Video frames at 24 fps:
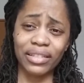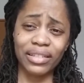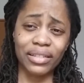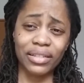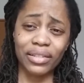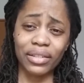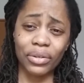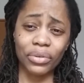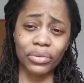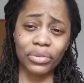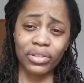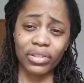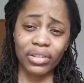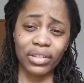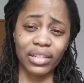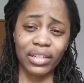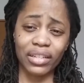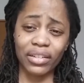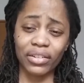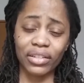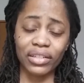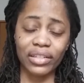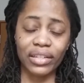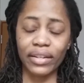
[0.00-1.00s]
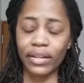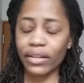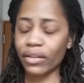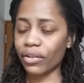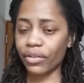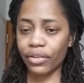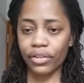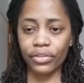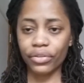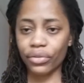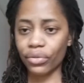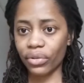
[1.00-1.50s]
Scotia deducted
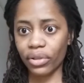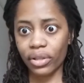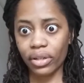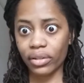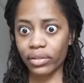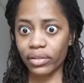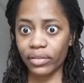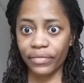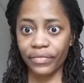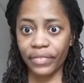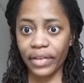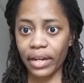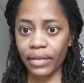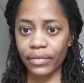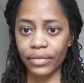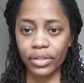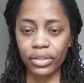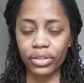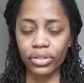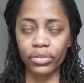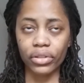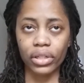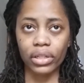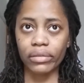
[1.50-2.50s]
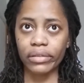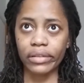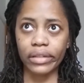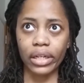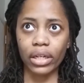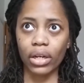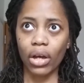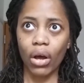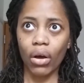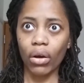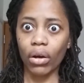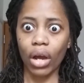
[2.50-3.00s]
another 2,500. I was
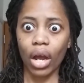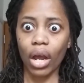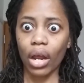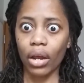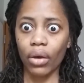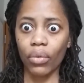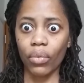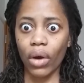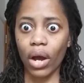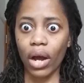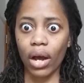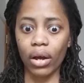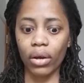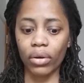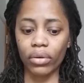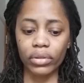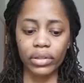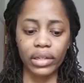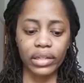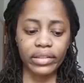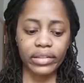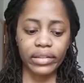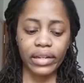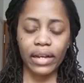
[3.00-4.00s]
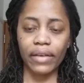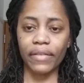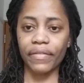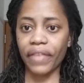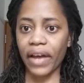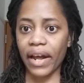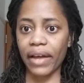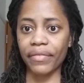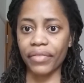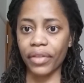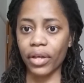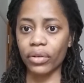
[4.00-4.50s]
like, okay, wow, that's like
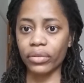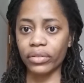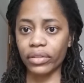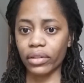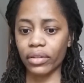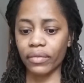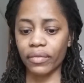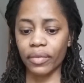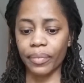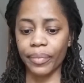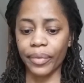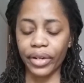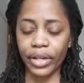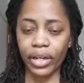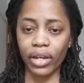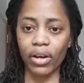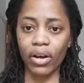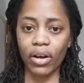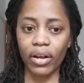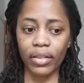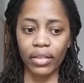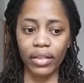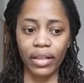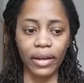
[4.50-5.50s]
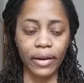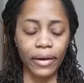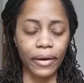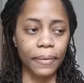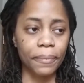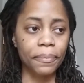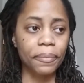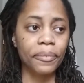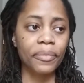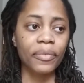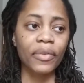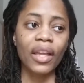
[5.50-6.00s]
5,000 of the money gone
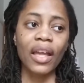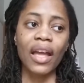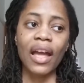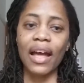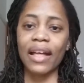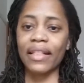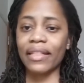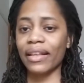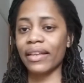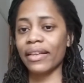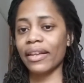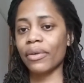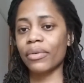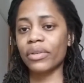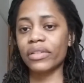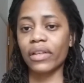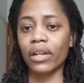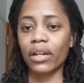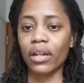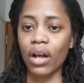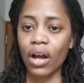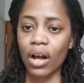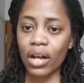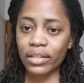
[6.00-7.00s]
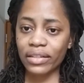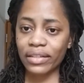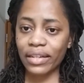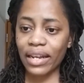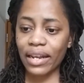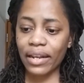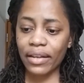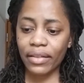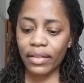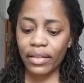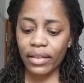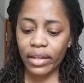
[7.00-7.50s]
there. And then there was a loss
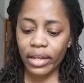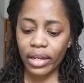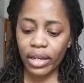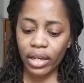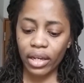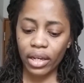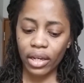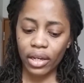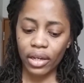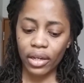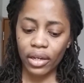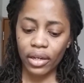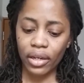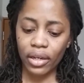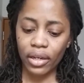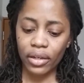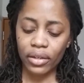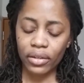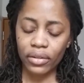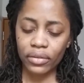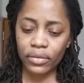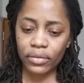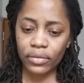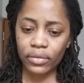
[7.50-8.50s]
in the